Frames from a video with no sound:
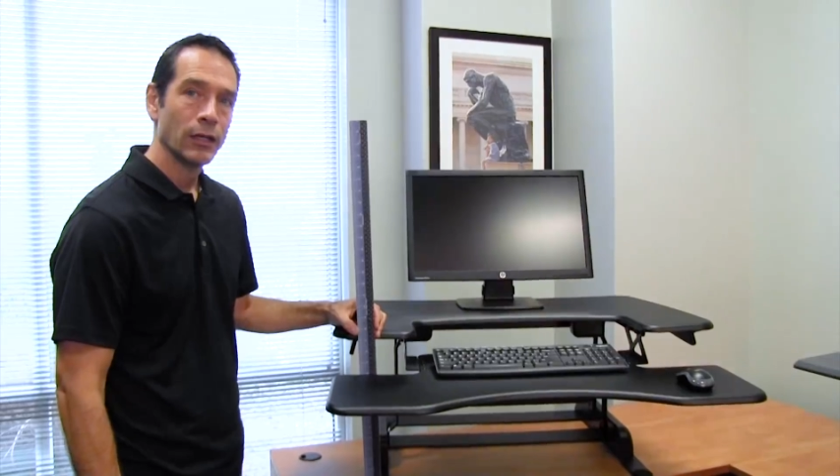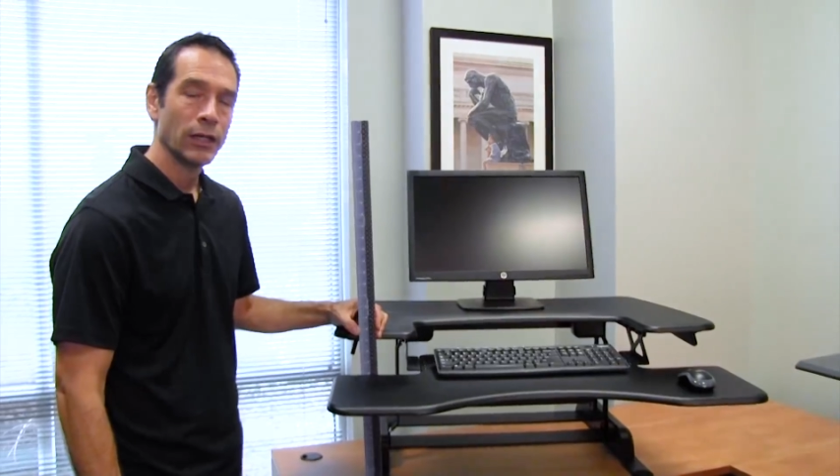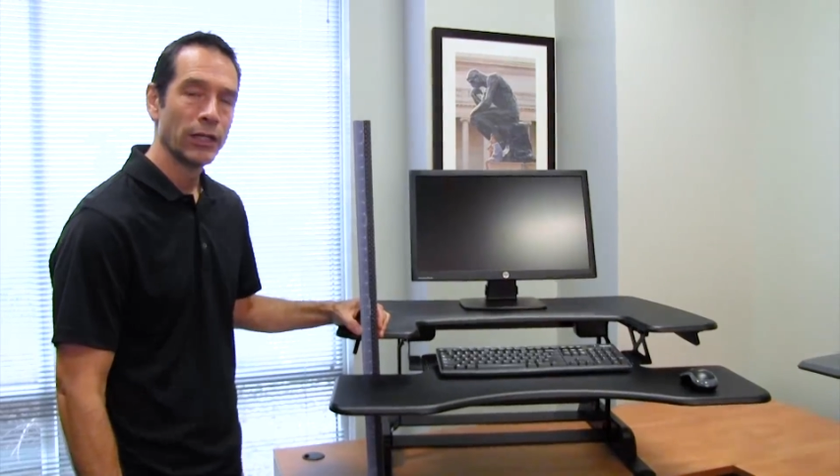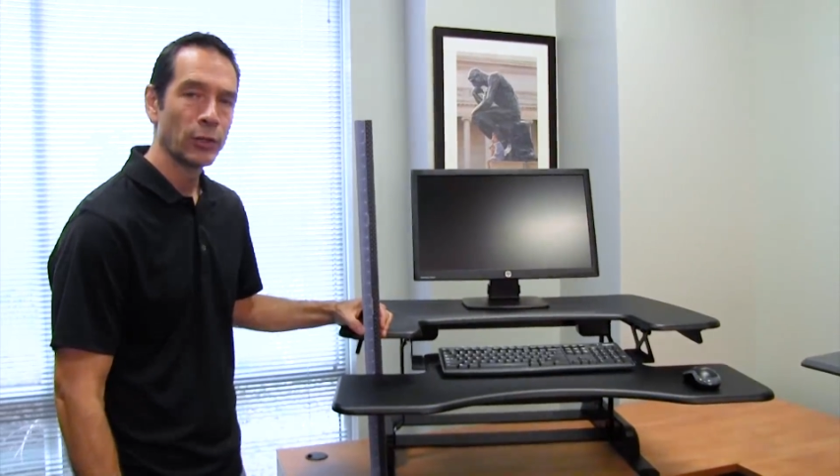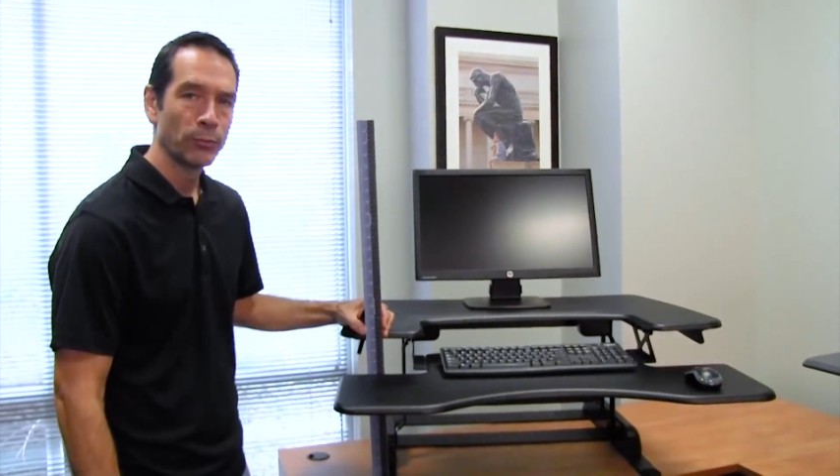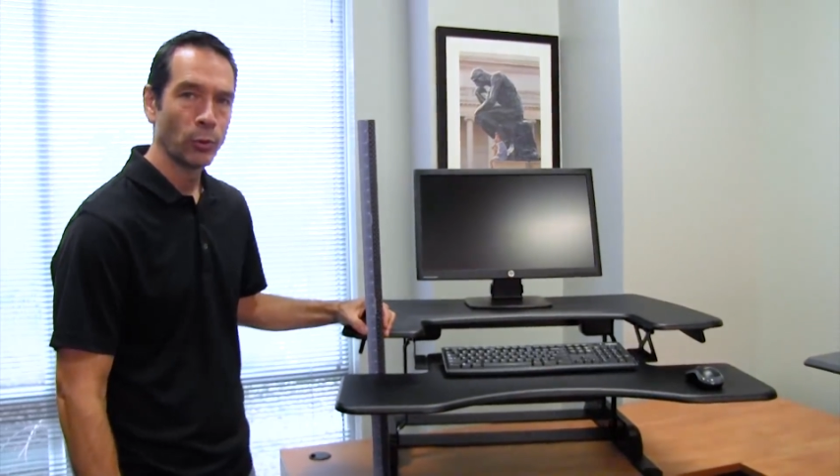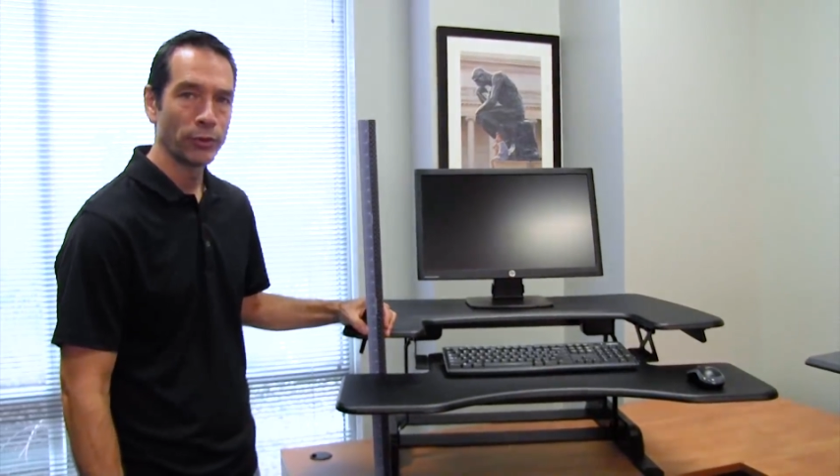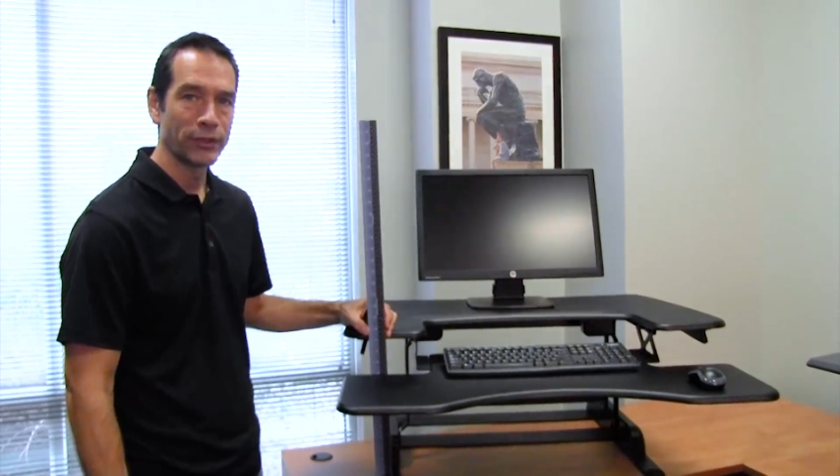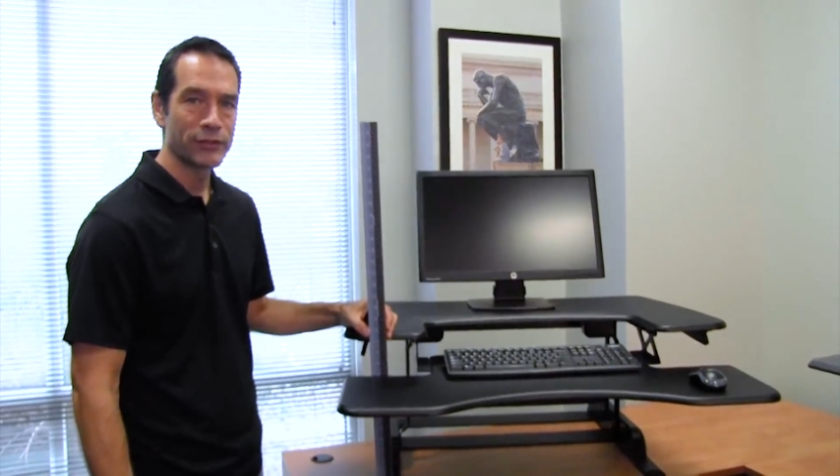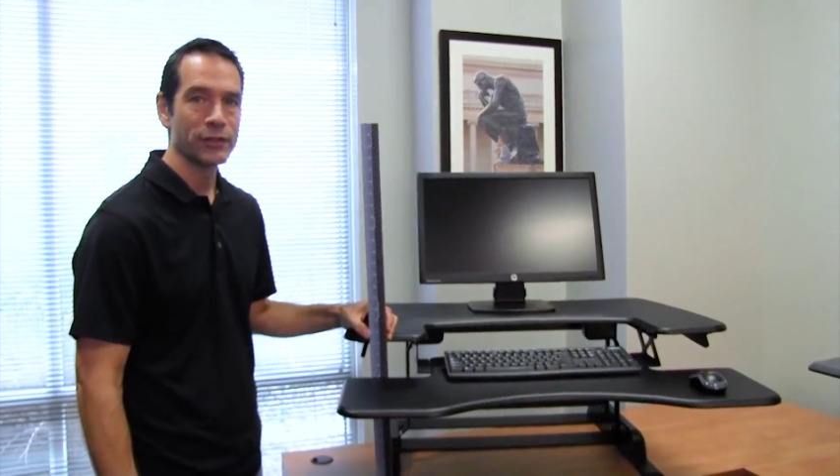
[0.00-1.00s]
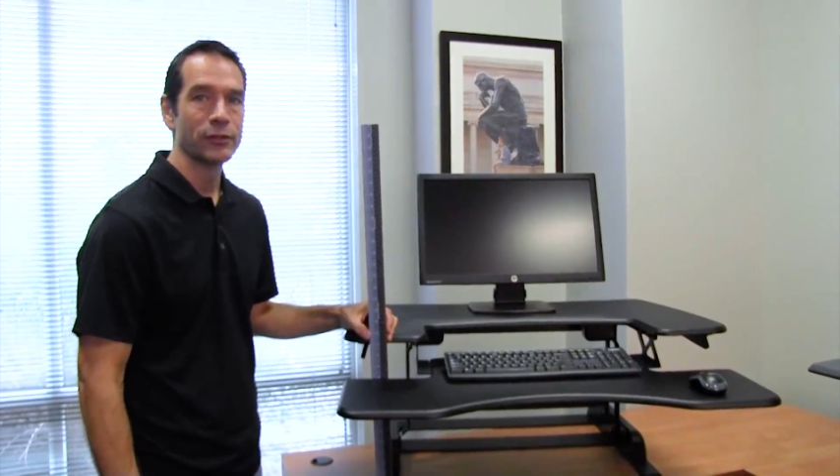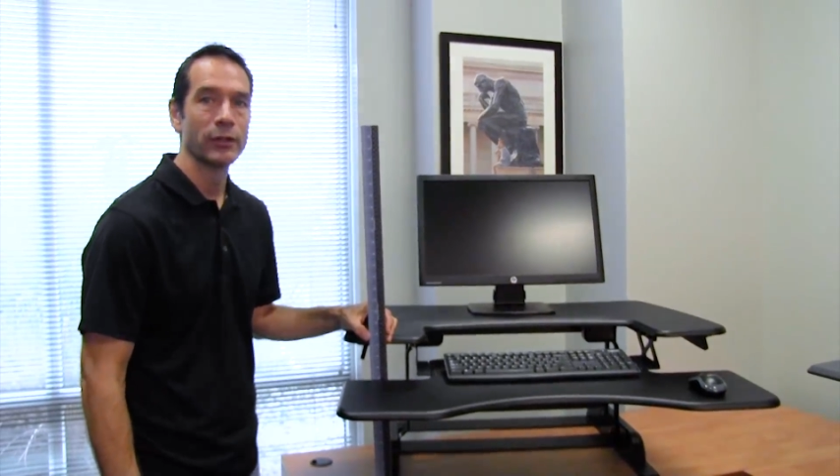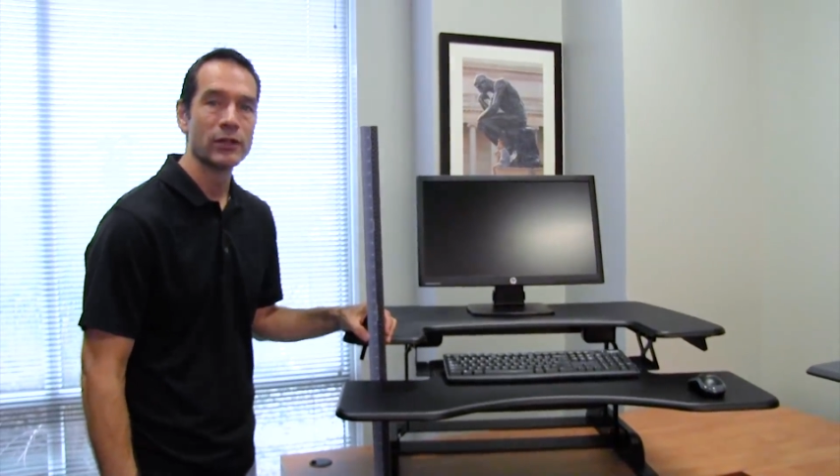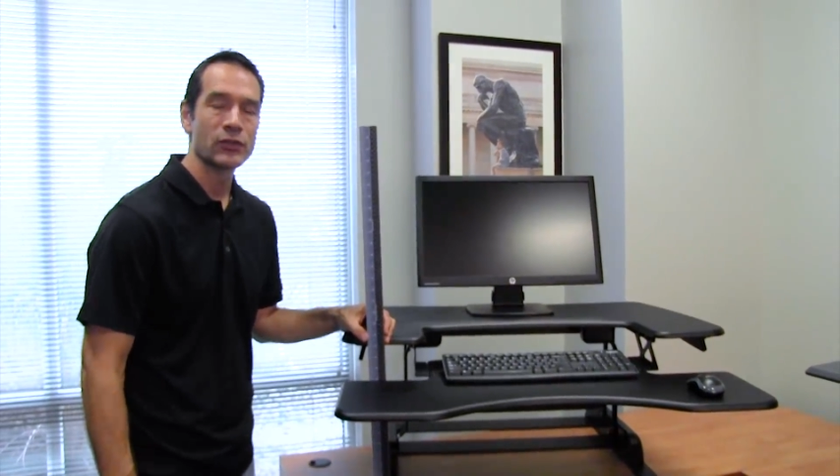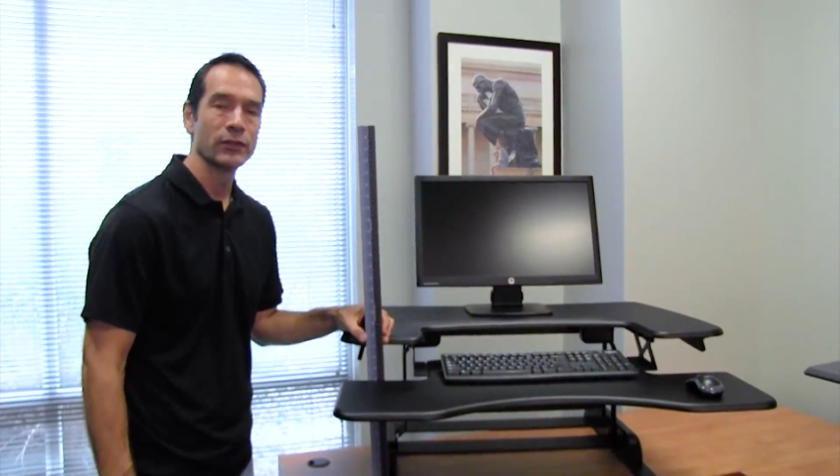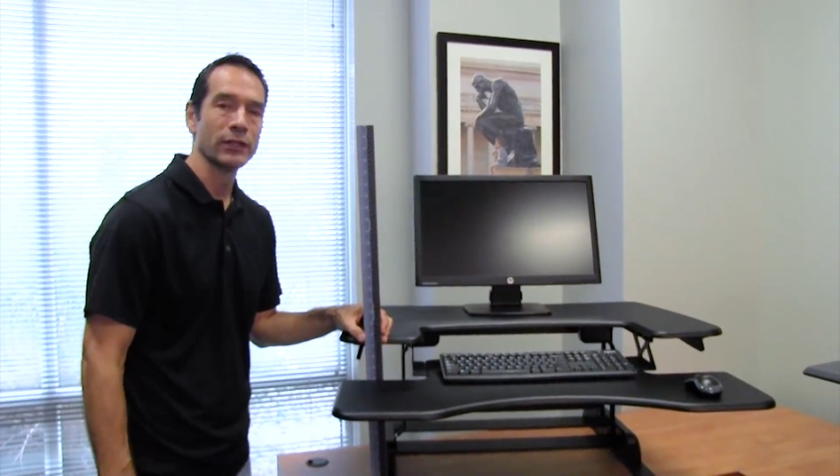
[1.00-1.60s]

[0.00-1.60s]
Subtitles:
Another important consideration